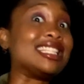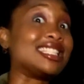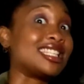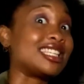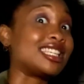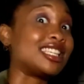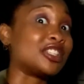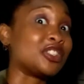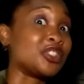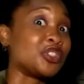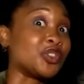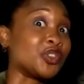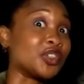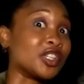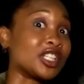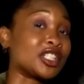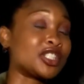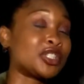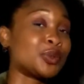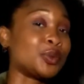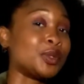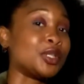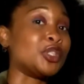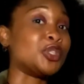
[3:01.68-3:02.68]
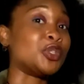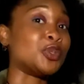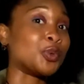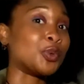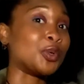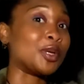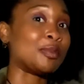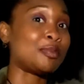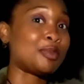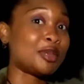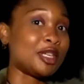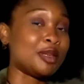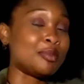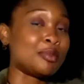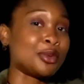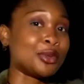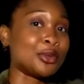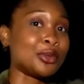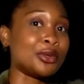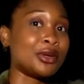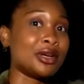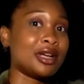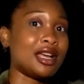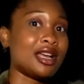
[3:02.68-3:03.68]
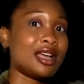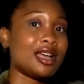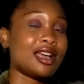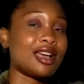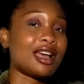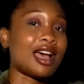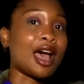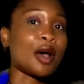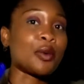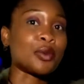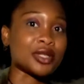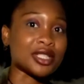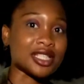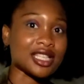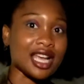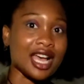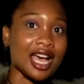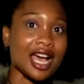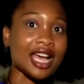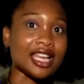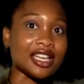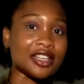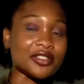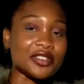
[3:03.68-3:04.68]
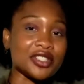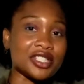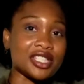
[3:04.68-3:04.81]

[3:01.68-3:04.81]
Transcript: to get drunk to enjoy people, I was kind of